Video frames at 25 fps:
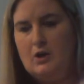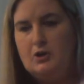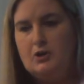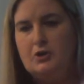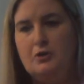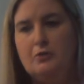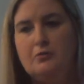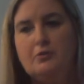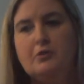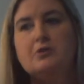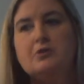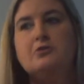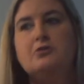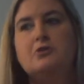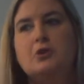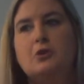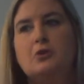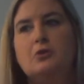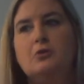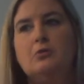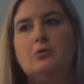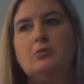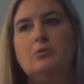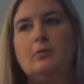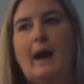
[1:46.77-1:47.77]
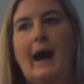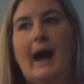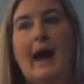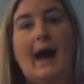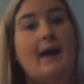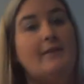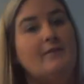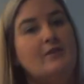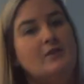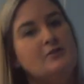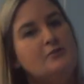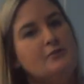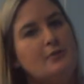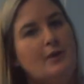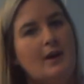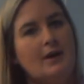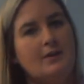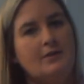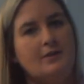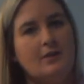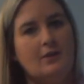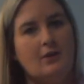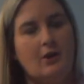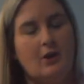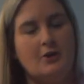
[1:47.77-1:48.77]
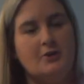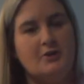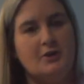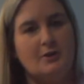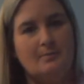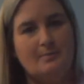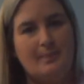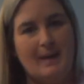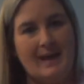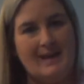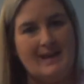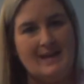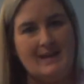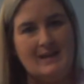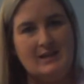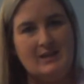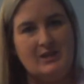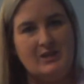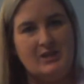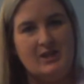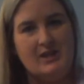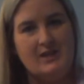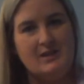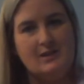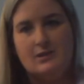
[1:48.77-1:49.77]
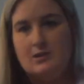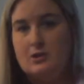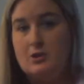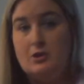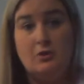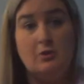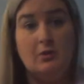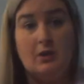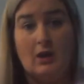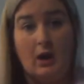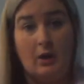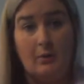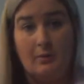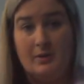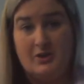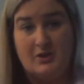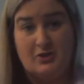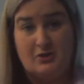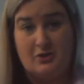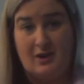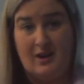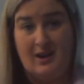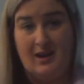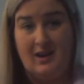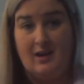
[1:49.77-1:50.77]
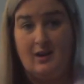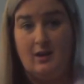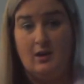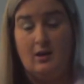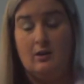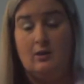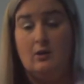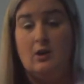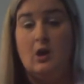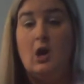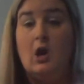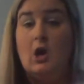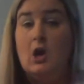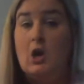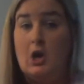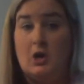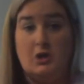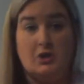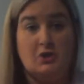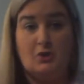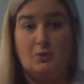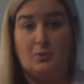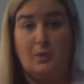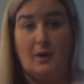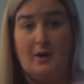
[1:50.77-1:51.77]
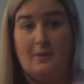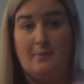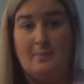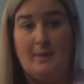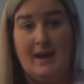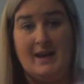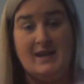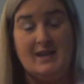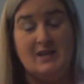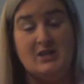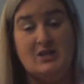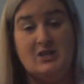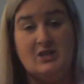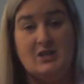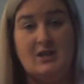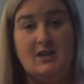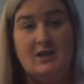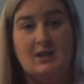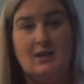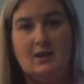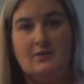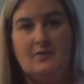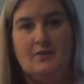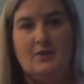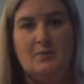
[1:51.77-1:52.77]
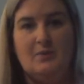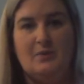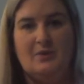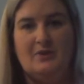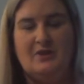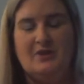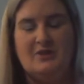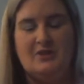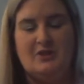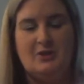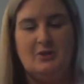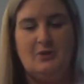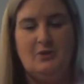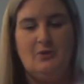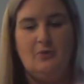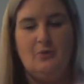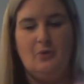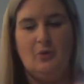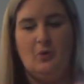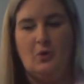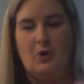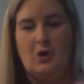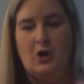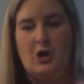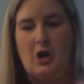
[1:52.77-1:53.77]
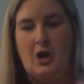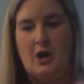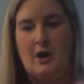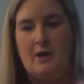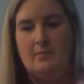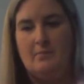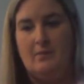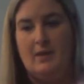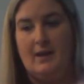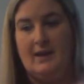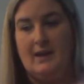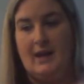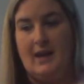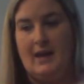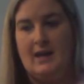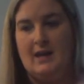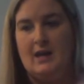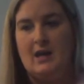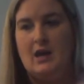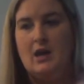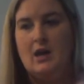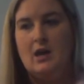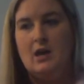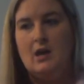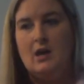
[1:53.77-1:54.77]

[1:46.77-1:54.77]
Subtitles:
You could do, I haven't tried the larger baking sheets. You could always try a square baking sheet if you wanted to, or like a